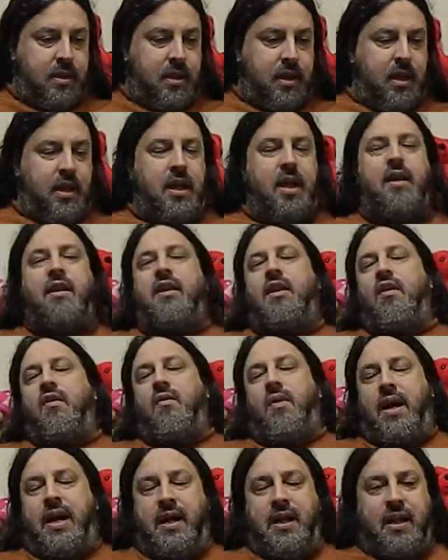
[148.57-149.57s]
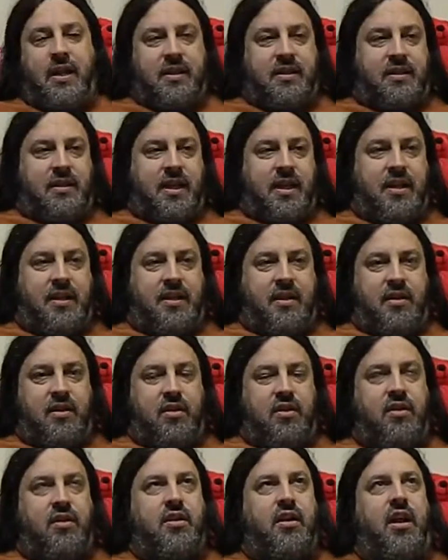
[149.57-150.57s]
and they're right, is that
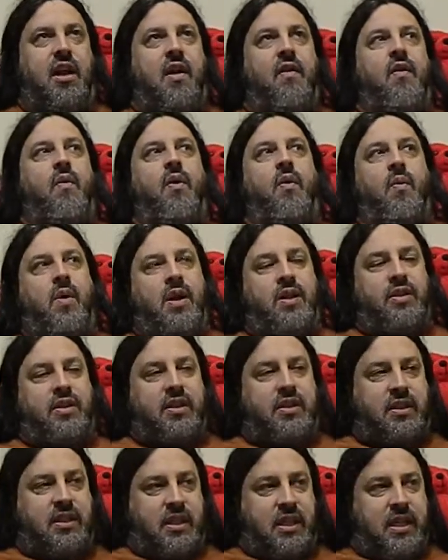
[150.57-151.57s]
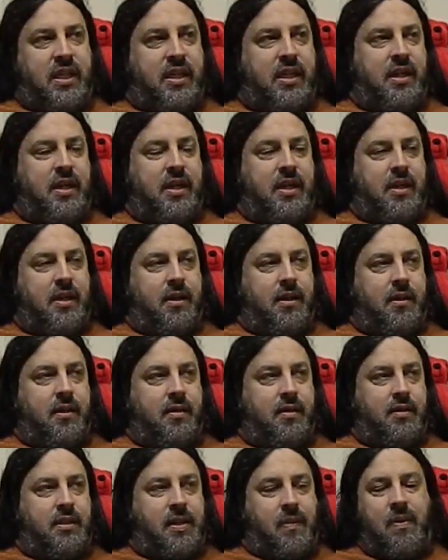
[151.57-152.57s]
not everyone wants to see
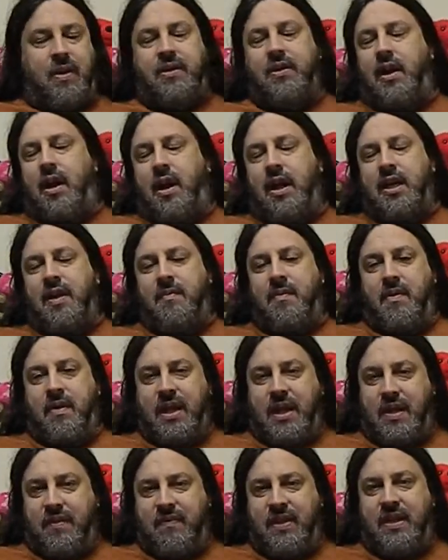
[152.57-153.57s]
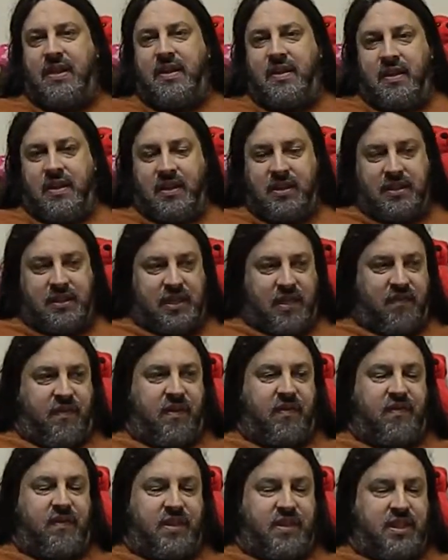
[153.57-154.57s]
someone talking about heavy stuff
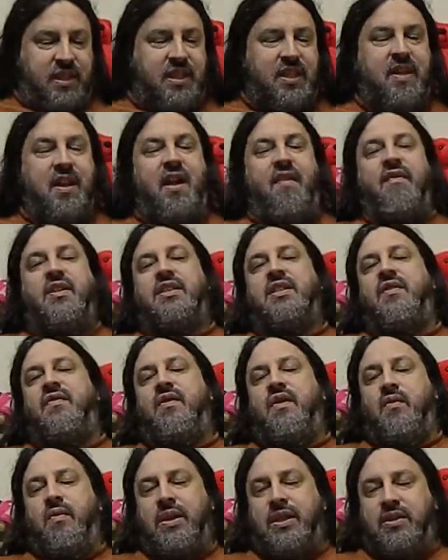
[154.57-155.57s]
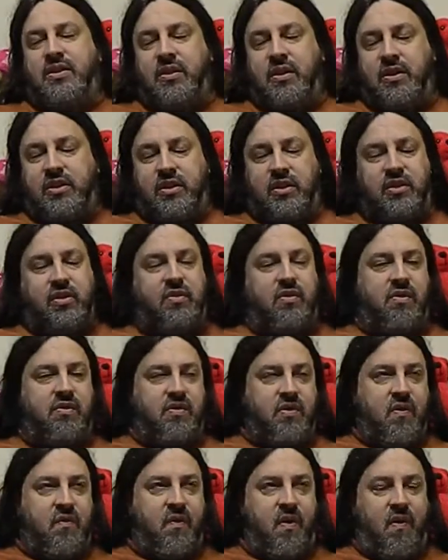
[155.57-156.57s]
on physics, heavy stuff on research, and so on
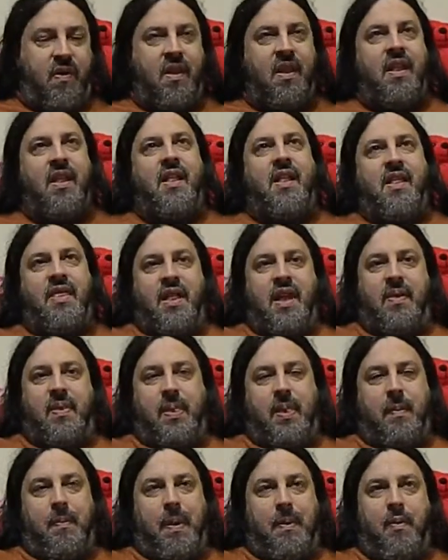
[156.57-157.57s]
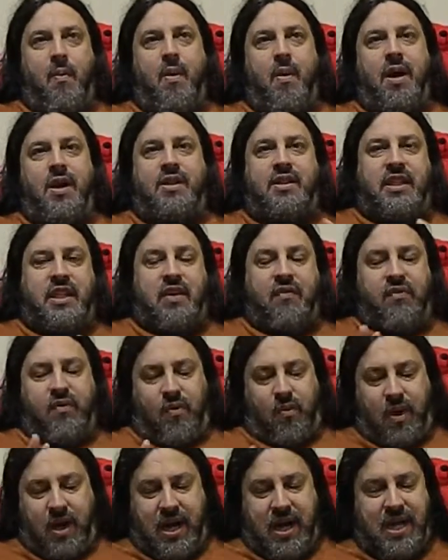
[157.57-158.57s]
and so forth. That people want to see a
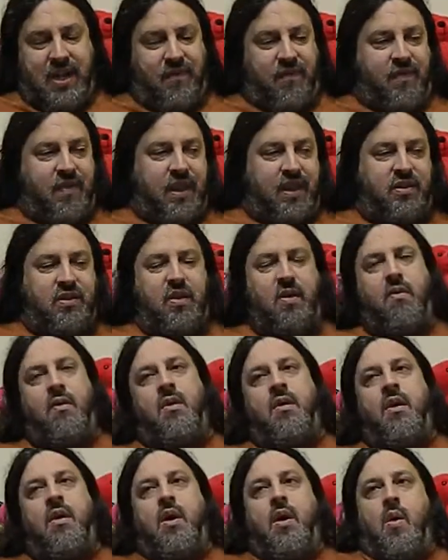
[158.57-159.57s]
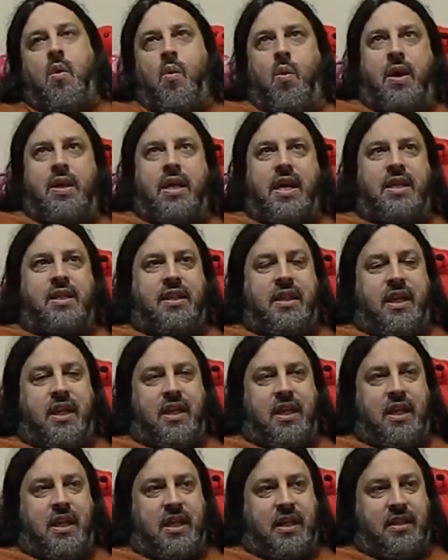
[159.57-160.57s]
variety of things. So what I
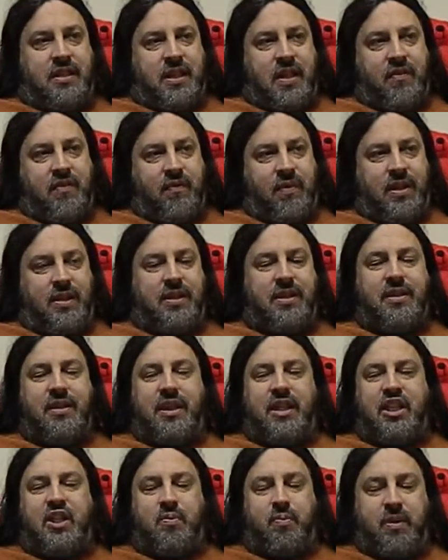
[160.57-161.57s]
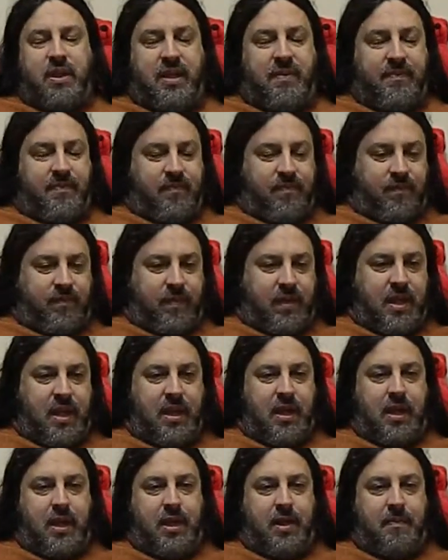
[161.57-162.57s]
did is I've recently split
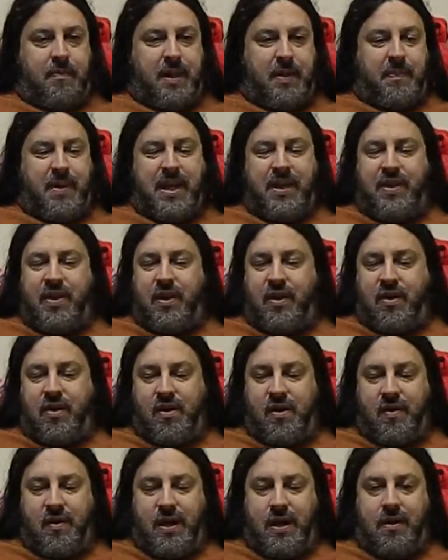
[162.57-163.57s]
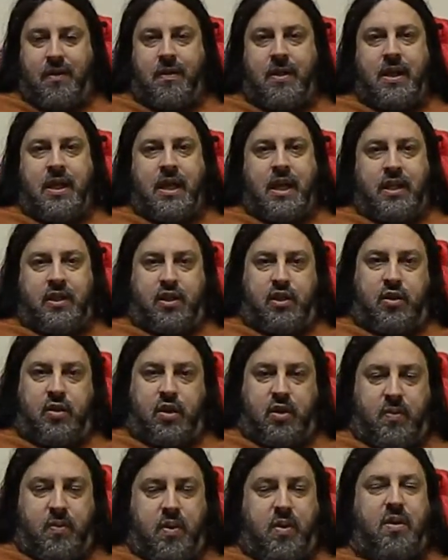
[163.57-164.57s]
Uh, Big Bang Theory R L into two
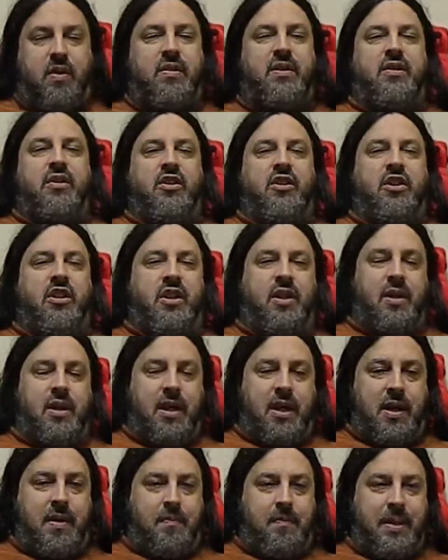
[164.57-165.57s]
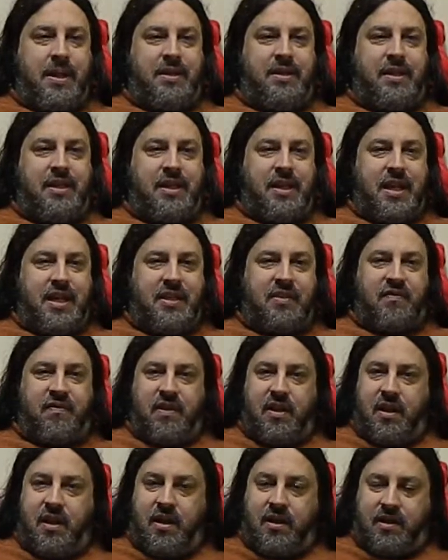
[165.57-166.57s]
components. There's the uh, B T S
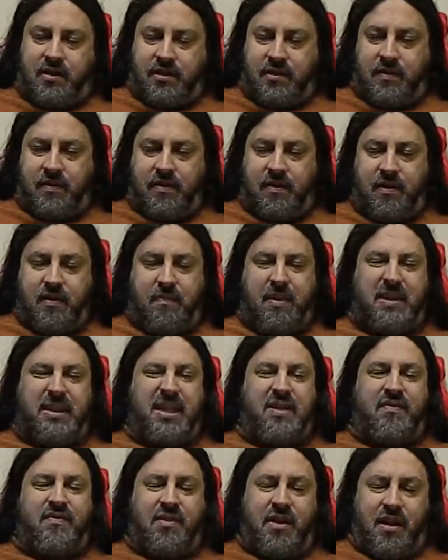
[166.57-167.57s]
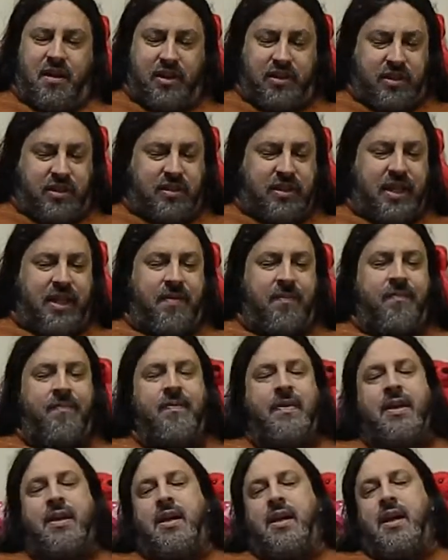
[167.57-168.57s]
Vlogs, the B T S Vlog I should say.
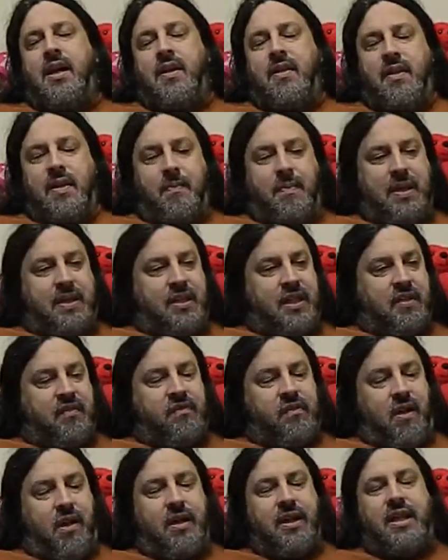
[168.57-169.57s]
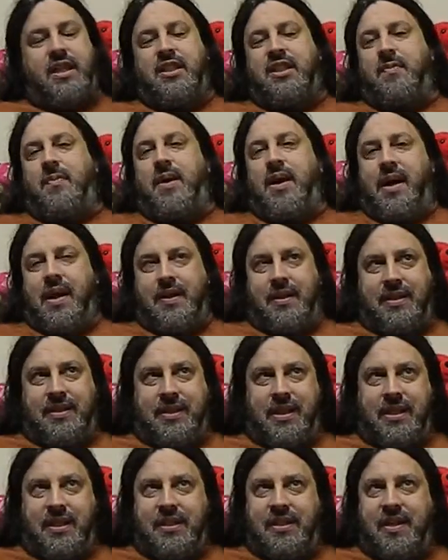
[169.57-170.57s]
The B T S Vlog is the behind the
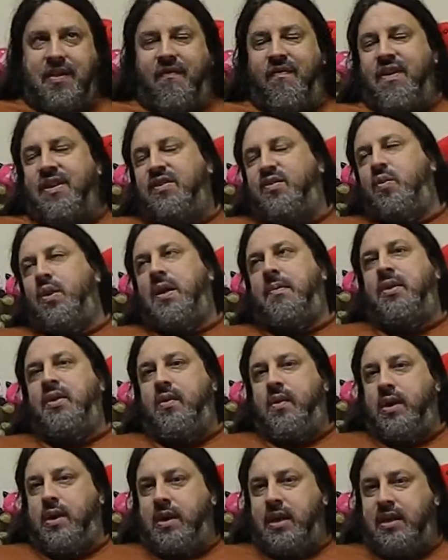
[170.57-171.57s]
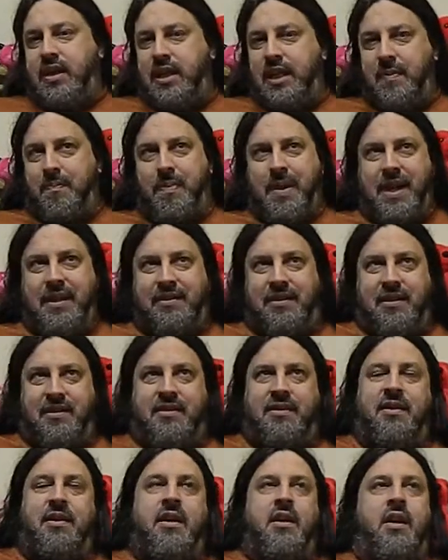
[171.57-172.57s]
scenes stuff. That's what I'm doing on a daily
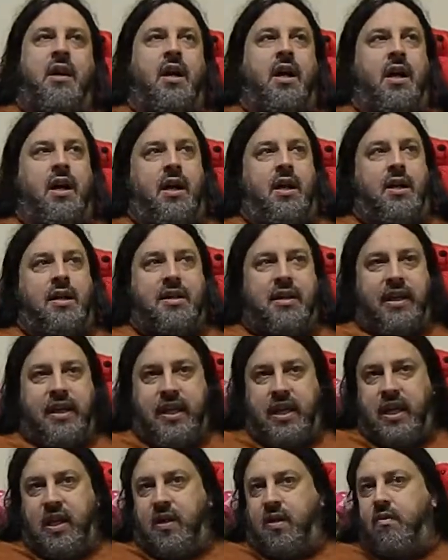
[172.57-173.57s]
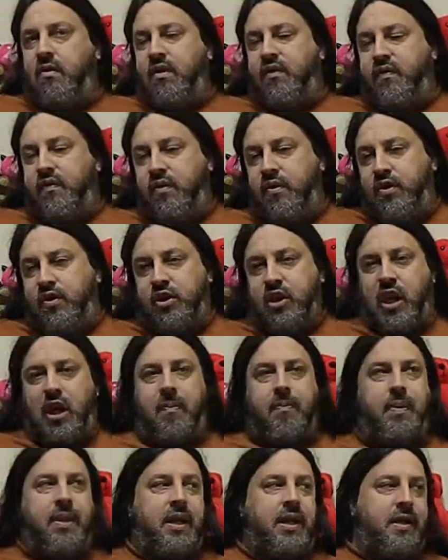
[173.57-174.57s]
basis. Uh, cleaning, going food
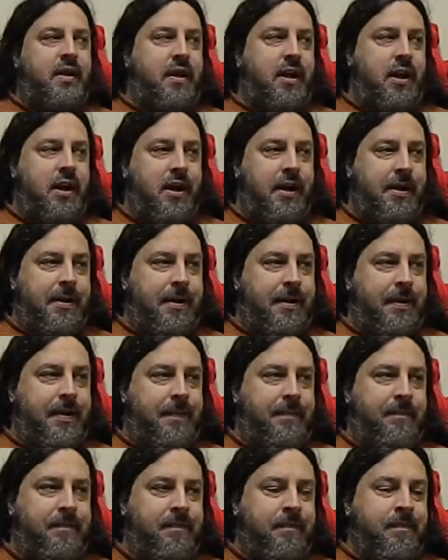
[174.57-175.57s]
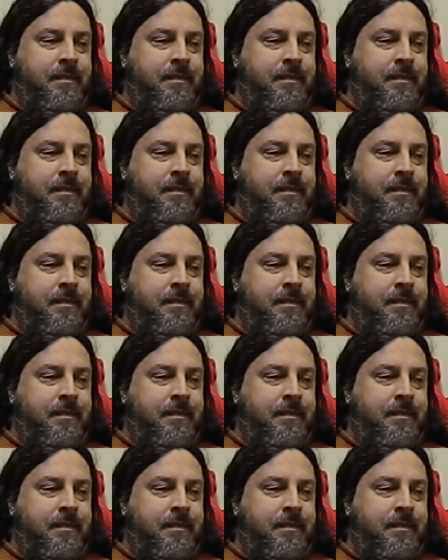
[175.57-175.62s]
shopping, uh,